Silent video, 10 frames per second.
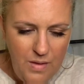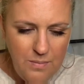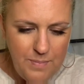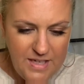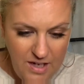
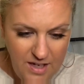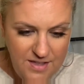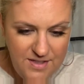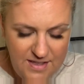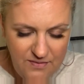
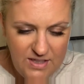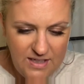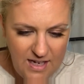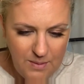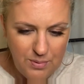because
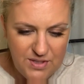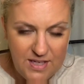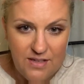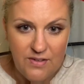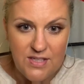
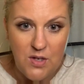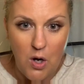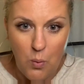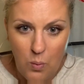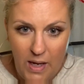79% of us
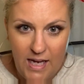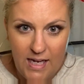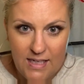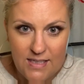are white,